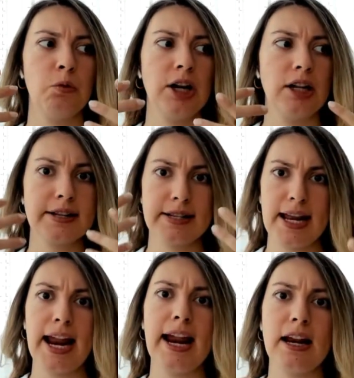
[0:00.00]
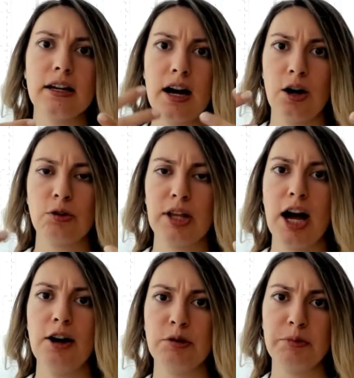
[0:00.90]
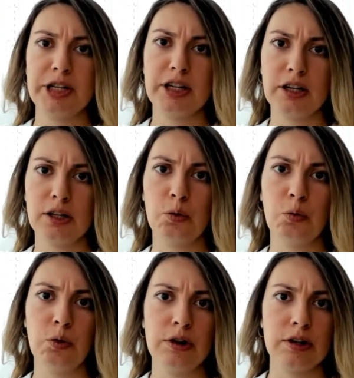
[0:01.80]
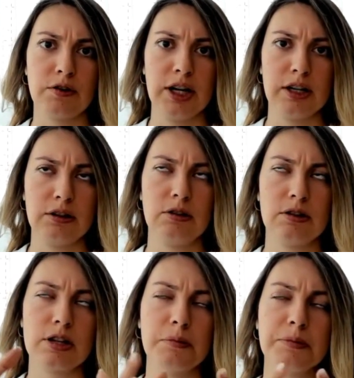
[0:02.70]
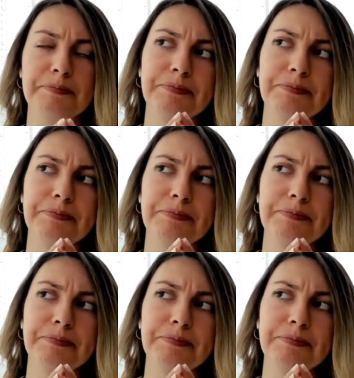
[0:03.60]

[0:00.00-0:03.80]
well, saying out loud a particular word, right, a concept.